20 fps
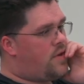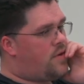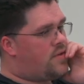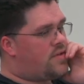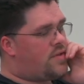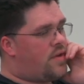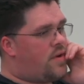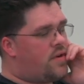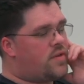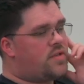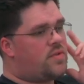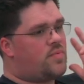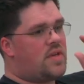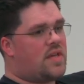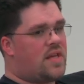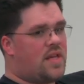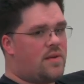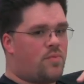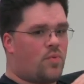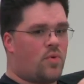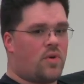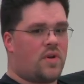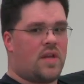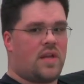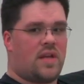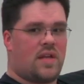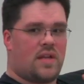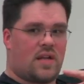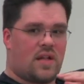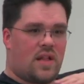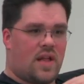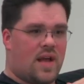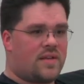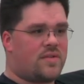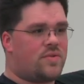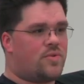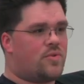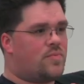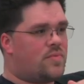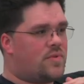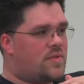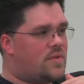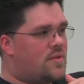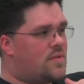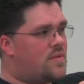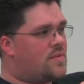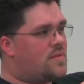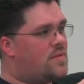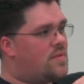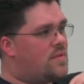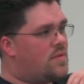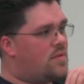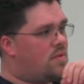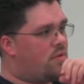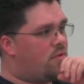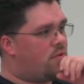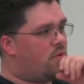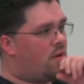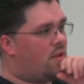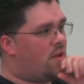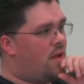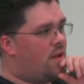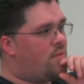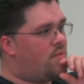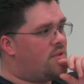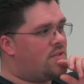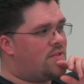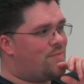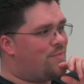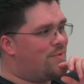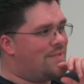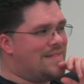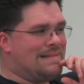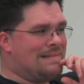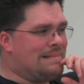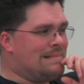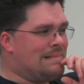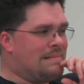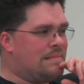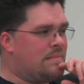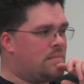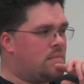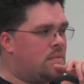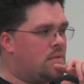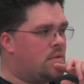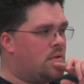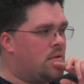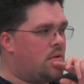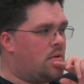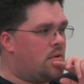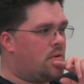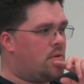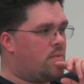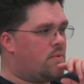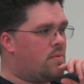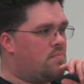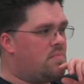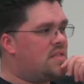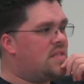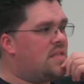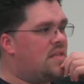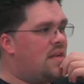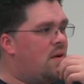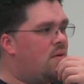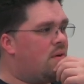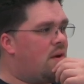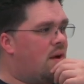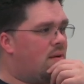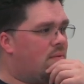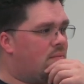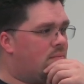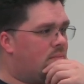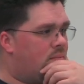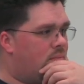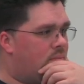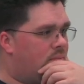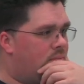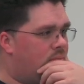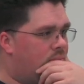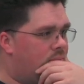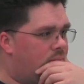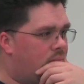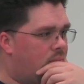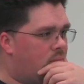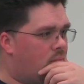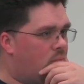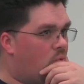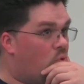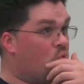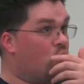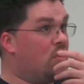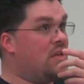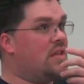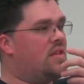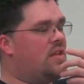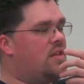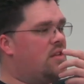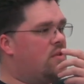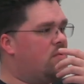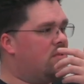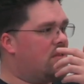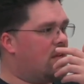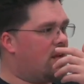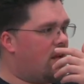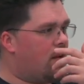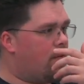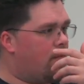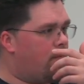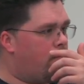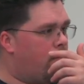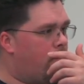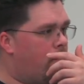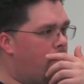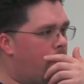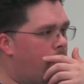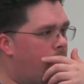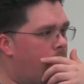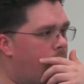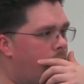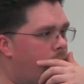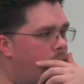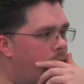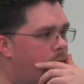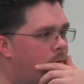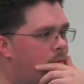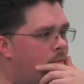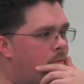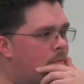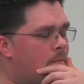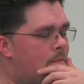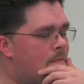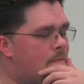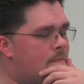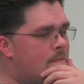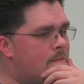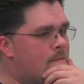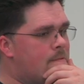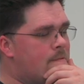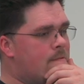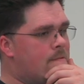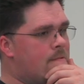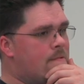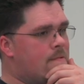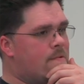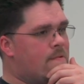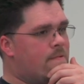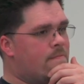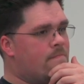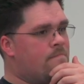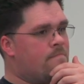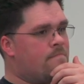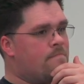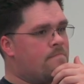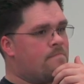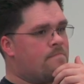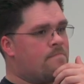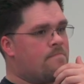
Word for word: you know, as long as we keep working in classrooms to learn our language, we're we're missing out on really using it. You know, um,